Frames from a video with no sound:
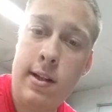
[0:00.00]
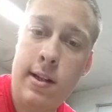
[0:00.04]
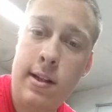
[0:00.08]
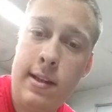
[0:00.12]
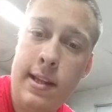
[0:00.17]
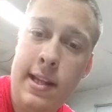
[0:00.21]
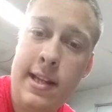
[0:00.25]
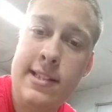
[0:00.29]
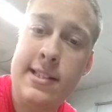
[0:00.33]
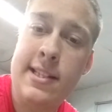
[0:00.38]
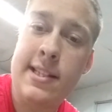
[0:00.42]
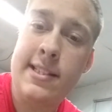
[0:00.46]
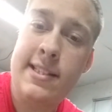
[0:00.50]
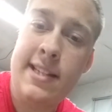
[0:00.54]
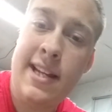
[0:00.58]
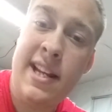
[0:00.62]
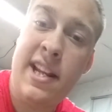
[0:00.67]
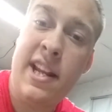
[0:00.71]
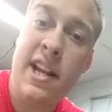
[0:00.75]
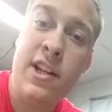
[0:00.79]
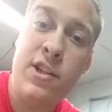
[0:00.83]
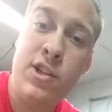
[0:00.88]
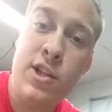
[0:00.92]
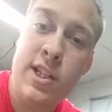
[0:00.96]
This is
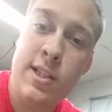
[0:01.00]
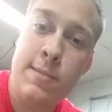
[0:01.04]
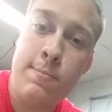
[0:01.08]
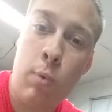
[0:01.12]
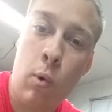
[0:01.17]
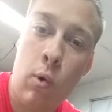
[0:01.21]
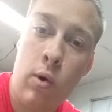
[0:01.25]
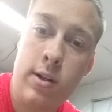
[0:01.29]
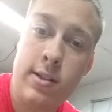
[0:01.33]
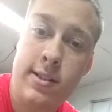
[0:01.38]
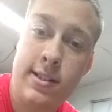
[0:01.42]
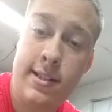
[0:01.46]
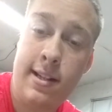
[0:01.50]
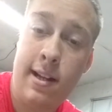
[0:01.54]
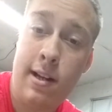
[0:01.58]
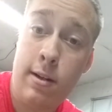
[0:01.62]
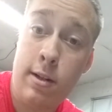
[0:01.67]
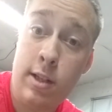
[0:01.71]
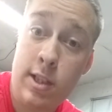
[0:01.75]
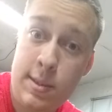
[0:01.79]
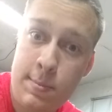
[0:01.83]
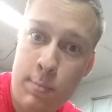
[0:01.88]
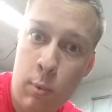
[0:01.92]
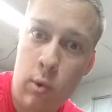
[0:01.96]
CTG
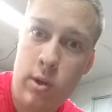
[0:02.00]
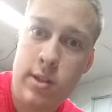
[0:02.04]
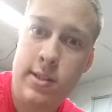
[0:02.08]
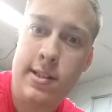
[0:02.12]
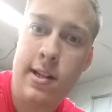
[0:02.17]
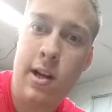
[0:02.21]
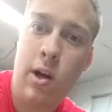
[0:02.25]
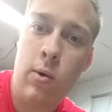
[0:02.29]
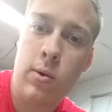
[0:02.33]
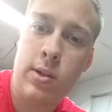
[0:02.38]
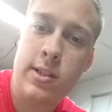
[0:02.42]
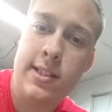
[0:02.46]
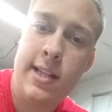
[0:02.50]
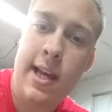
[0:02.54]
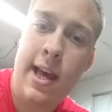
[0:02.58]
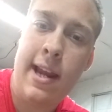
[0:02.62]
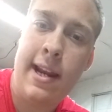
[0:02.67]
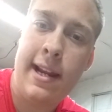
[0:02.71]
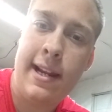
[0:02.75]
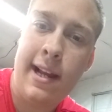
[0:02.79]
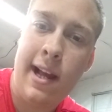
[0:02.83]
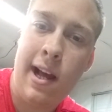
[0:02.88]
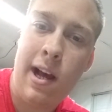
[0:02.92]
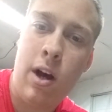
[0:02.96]
Sports Talk
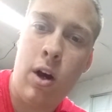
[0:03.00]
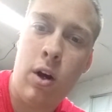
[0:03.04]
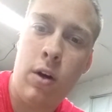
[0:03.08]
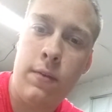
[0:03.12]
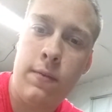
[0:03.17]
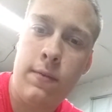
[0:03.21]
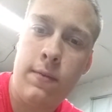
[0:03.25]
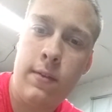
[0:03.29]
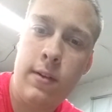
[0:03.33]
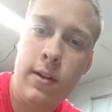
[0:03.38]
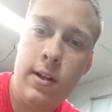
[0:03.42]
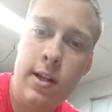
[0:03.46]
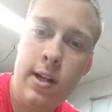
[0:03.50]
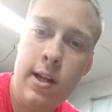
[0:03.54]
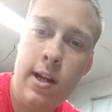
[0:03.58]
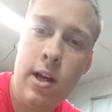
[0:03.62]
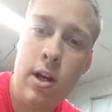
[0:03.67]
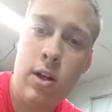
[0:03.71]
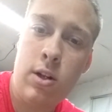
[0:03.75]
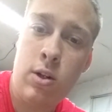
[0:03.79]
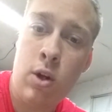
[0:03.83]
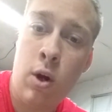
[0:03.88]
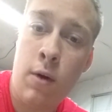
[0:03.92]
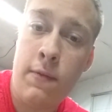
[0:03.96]
signing off.
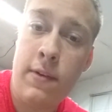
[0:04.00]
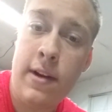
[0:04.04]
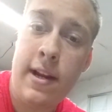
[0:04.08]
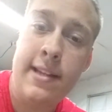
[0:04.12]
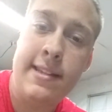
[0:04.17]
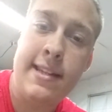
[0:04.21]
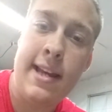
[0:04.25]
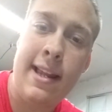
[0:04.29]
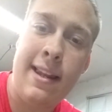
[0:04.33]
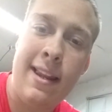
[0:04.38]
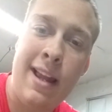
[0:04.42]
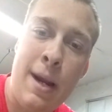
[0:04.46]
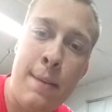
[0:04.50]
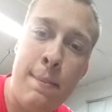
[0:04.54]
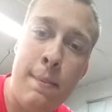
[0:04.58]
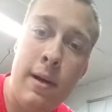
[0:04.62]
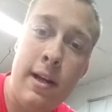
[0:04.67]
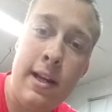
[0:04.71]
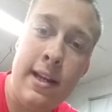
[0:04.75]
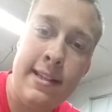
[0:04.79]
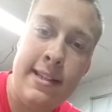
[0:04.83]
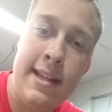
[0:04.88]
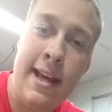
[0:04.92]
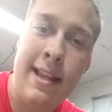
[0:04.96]
Don't forget
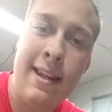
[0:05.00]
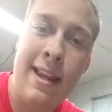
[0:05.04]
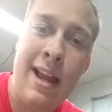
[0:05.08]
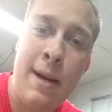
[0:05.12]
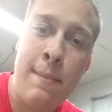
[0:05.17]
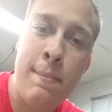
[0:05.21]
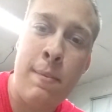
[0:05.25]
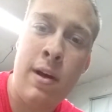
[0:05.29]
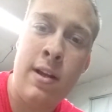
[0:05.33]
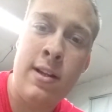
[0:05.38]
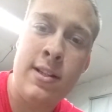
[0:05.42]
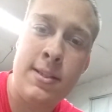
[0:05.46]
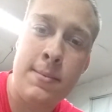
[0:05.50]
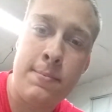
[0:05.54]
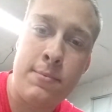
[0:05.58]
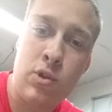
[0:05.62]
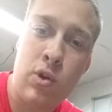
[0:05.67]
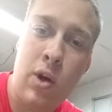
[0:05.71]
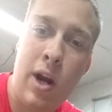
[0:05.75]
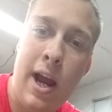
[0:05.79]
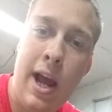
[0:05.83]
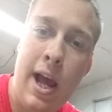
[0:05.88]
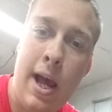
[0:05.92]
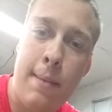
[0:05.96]
hit that like button,
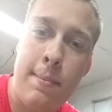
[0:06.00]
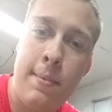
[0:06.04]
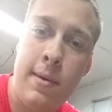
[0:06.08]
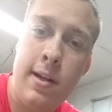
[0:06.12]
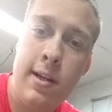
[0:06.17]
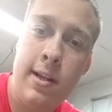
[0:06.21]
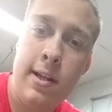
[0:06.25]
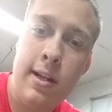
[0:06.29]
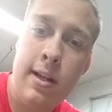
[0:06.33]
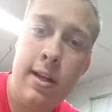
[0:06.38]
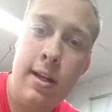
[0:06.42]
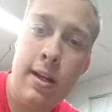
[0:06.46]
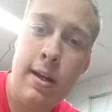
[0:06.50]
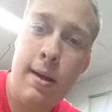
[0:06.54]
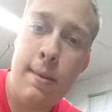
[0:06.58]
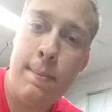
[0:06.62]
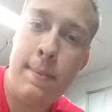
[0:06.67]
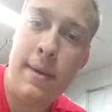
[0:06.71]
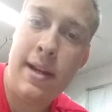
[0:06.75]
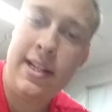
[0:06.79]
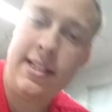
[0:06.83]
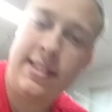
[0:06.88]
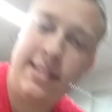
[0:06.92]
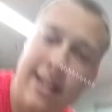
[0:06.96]
subscribe.
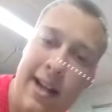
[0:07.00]
Peace,